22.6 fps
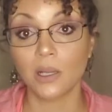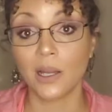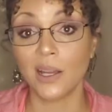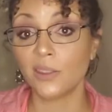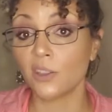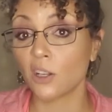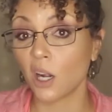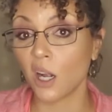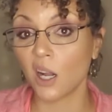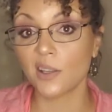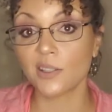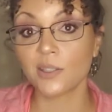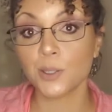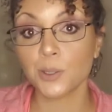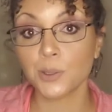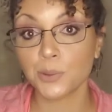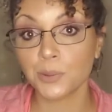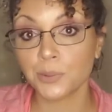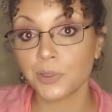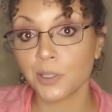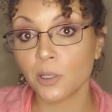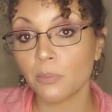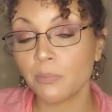And they're
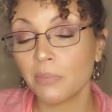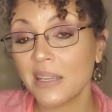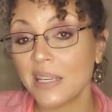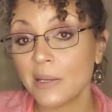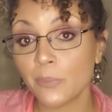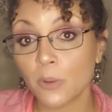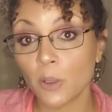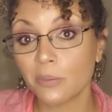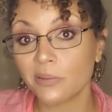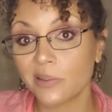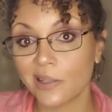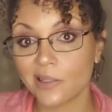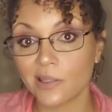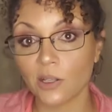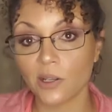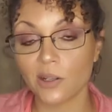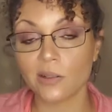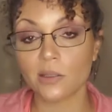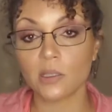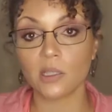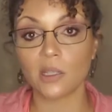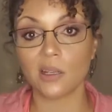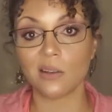also real people
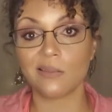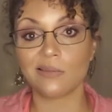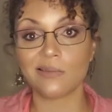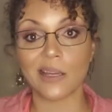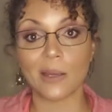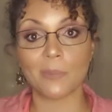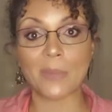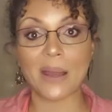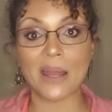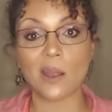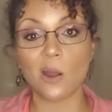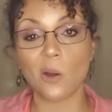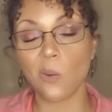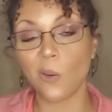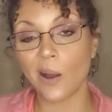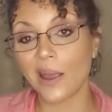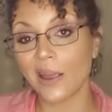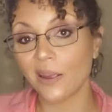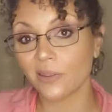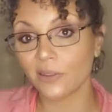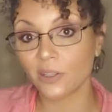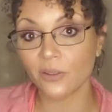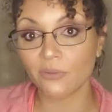pleasers, so they might
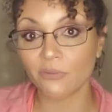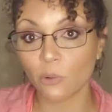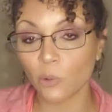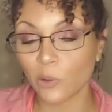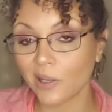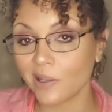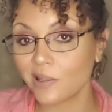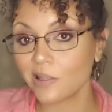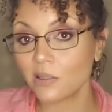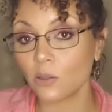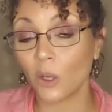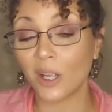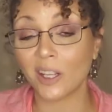quiet their voice,